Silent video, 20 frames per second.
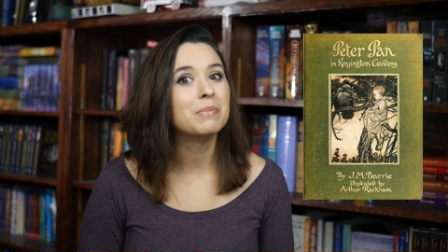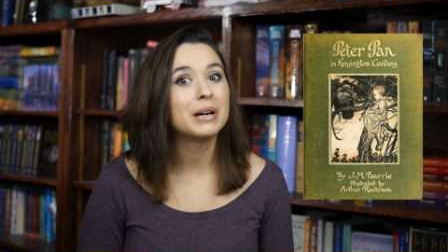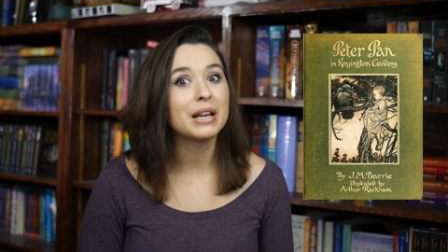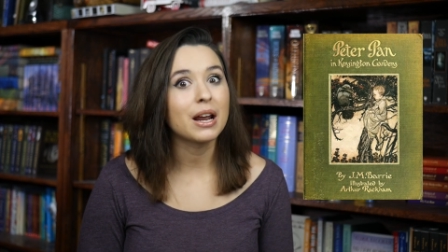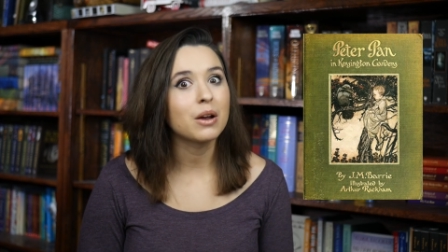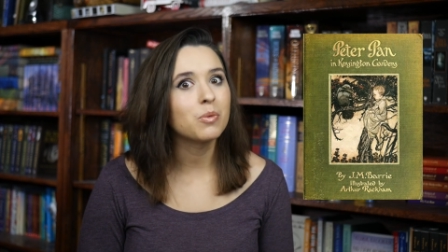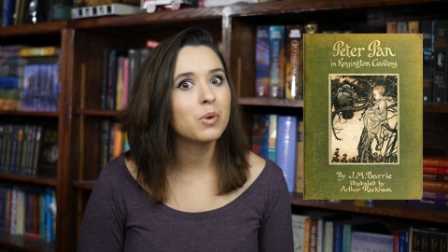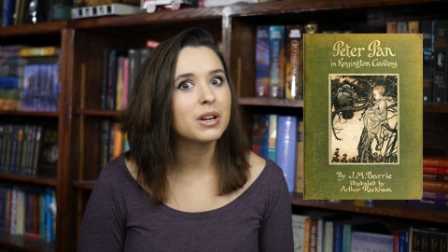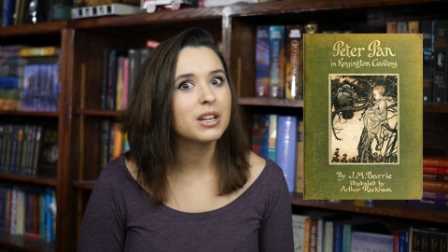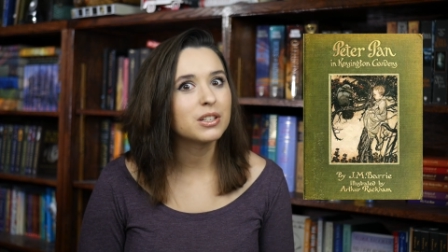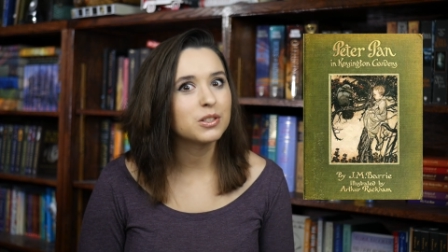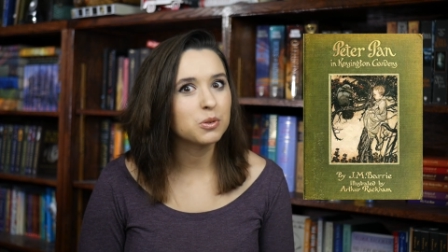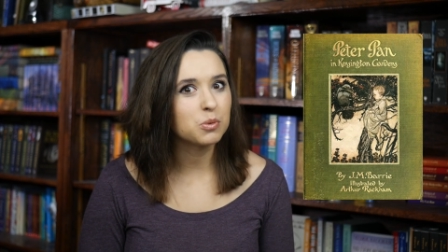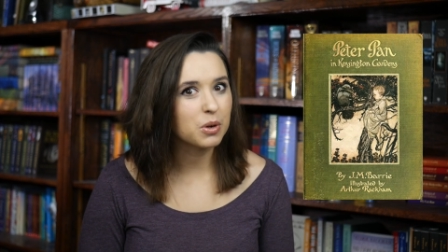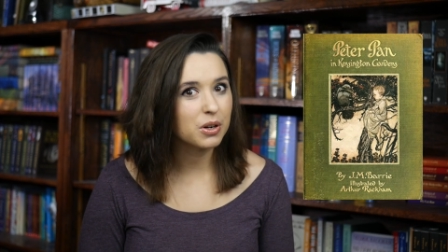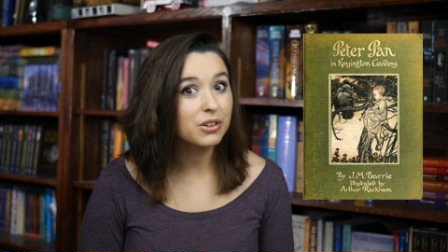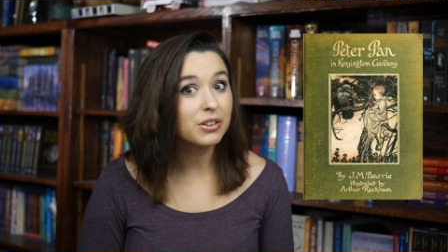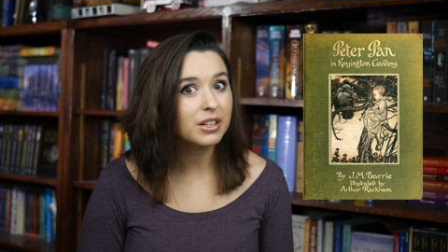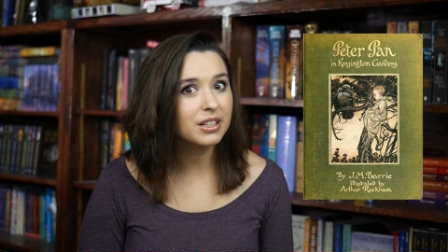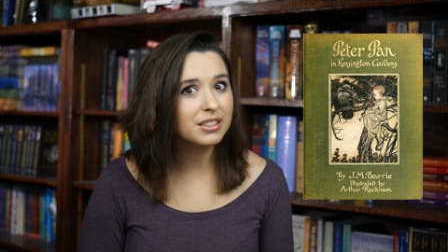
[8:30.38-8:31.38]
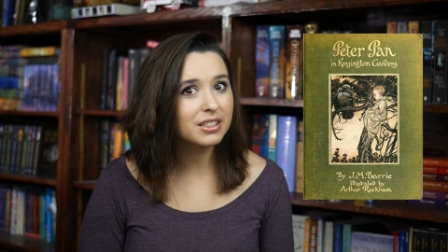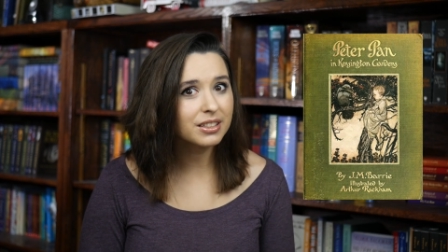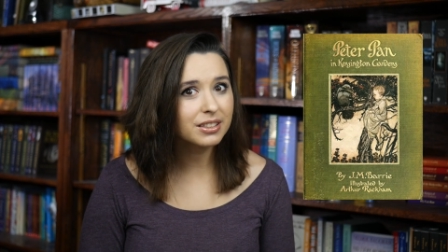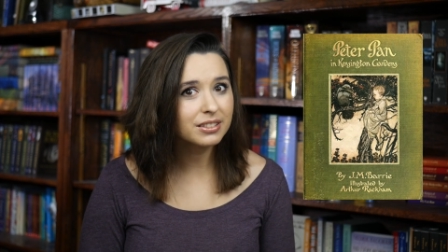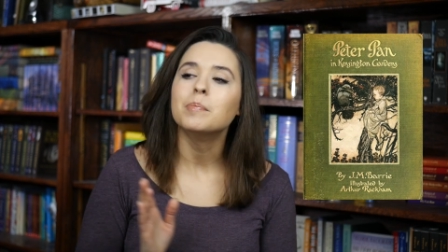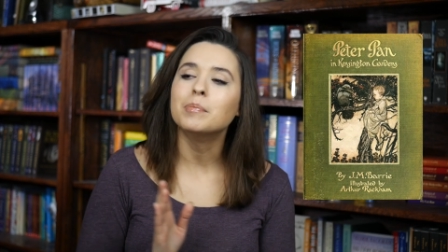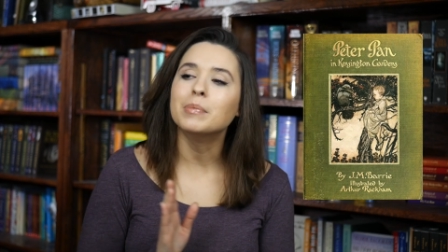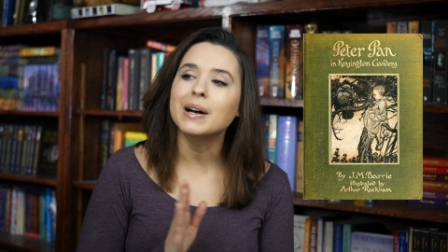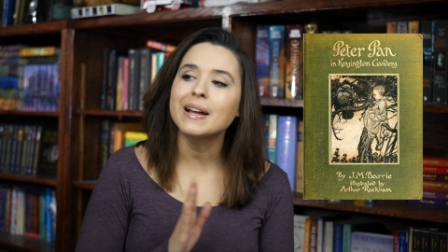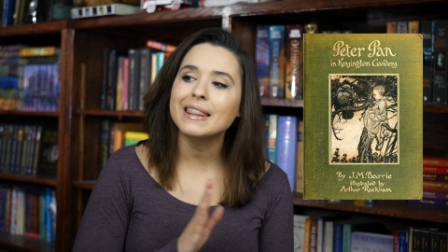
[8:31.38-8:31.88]
but I wanted to hurt it.
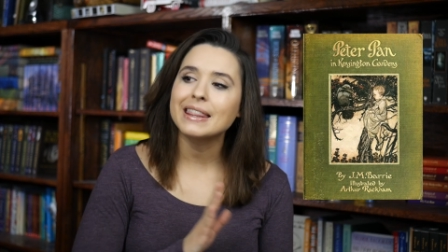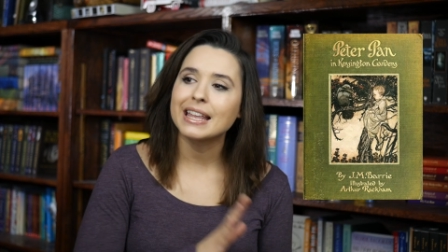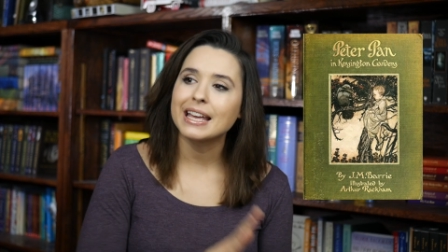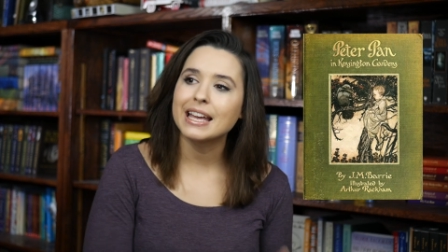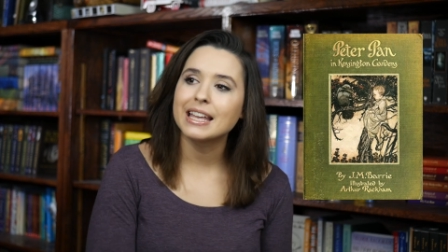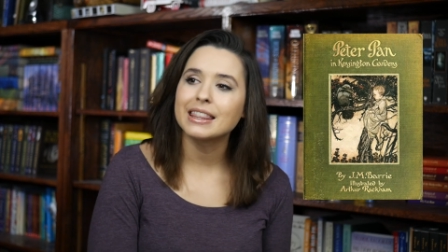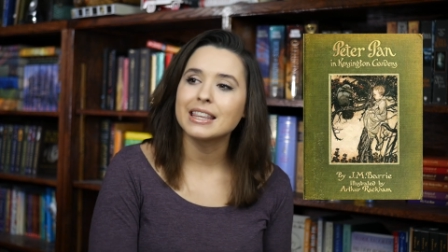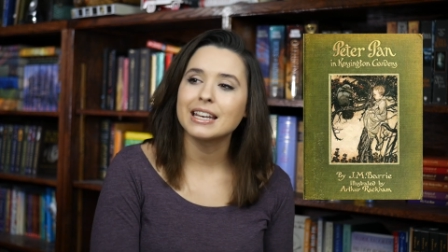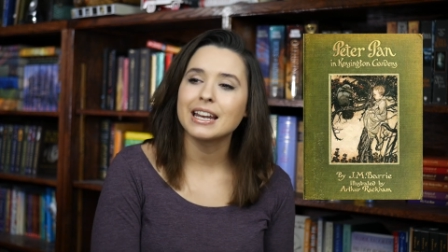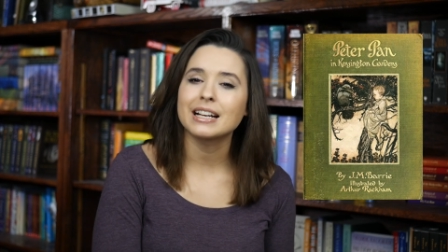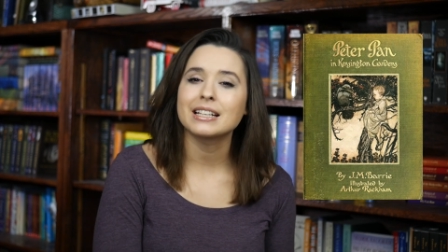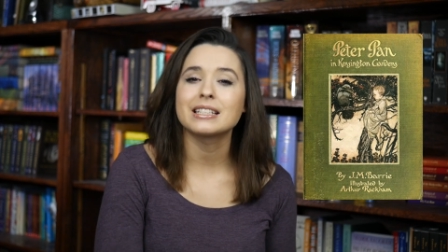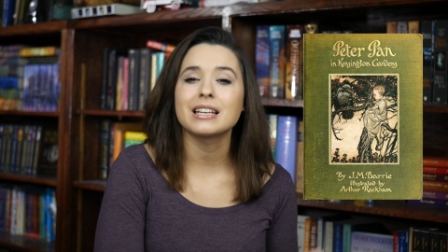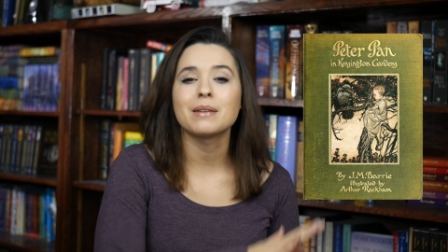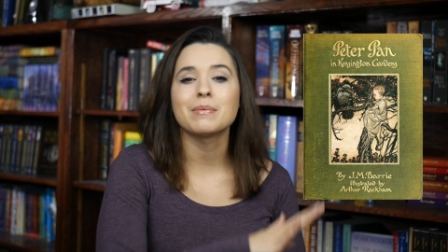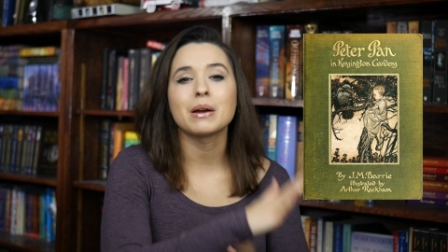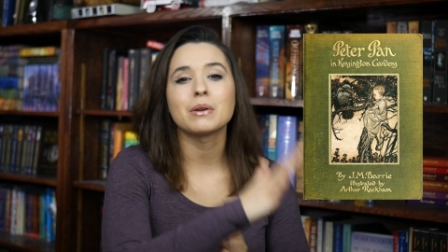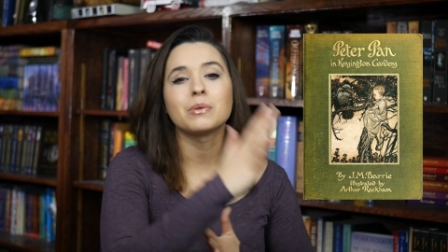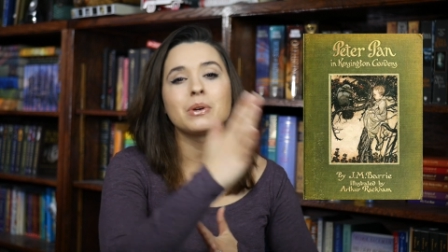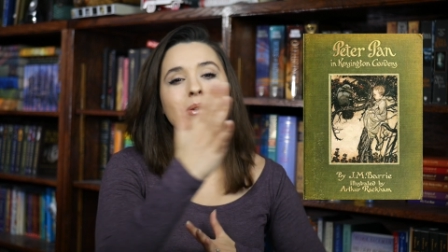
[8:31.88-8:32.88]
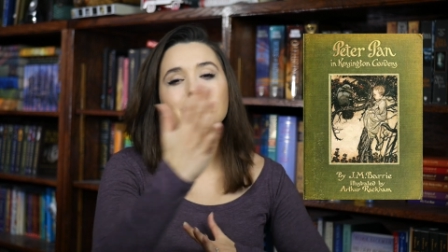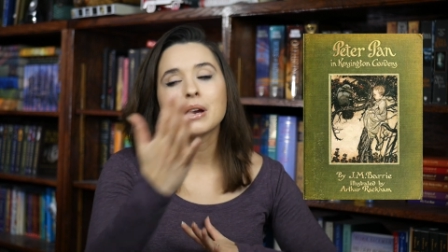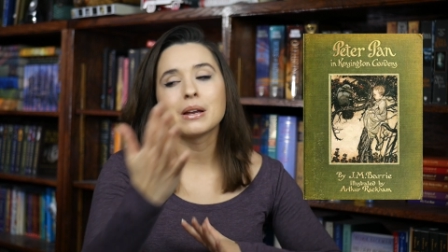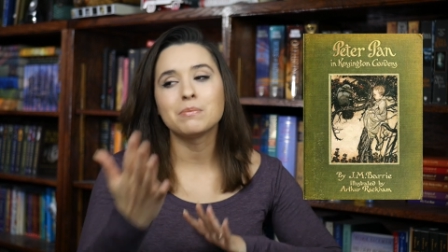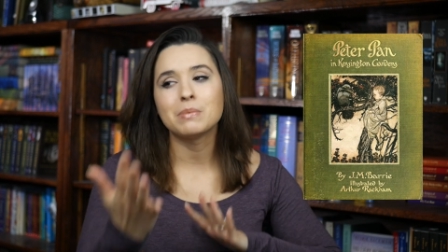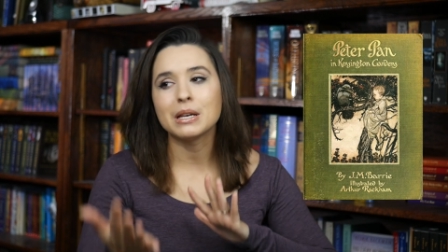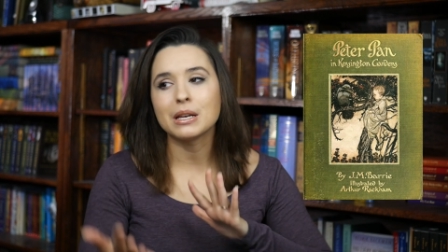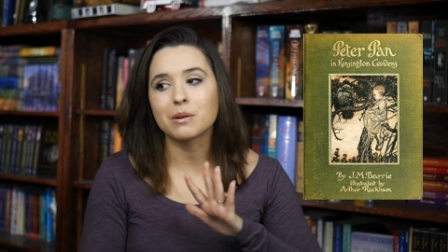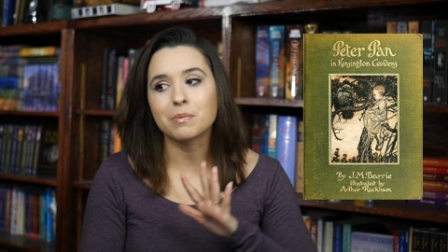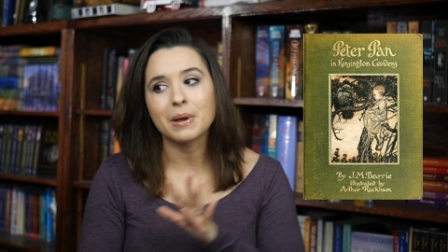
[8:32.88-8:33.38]
But then the next time I
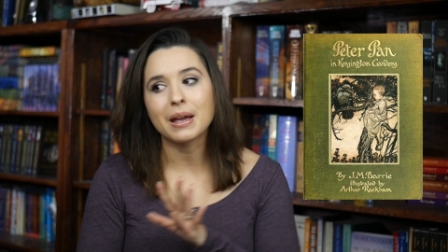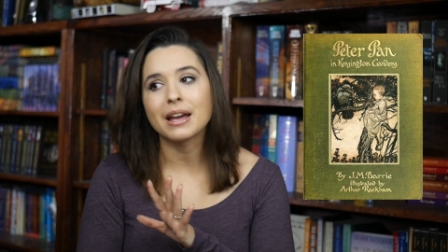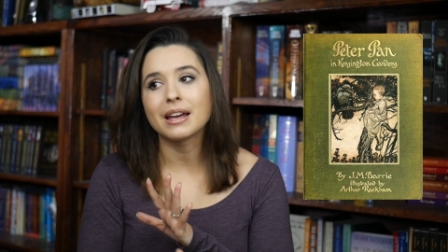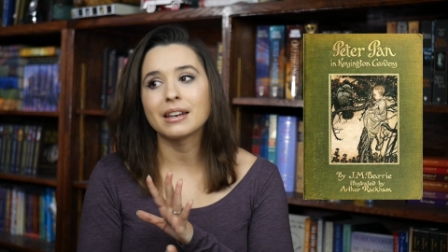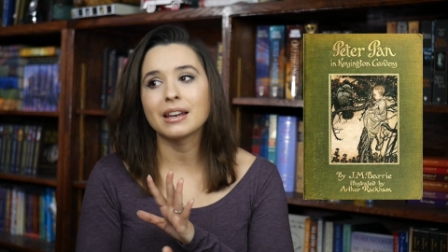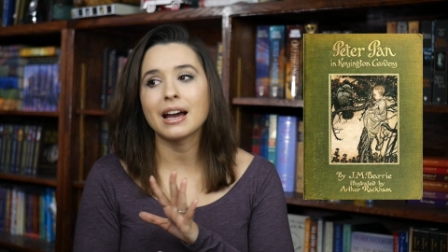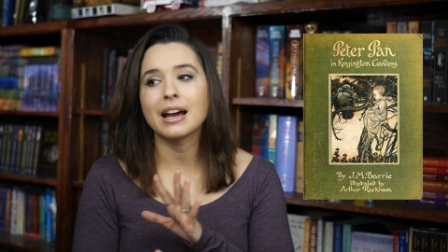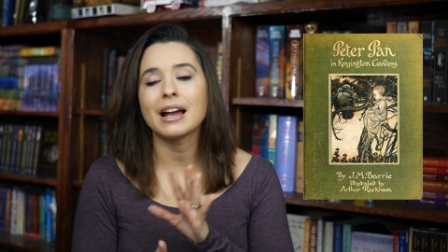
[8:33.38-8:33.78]
reread Peter Pan,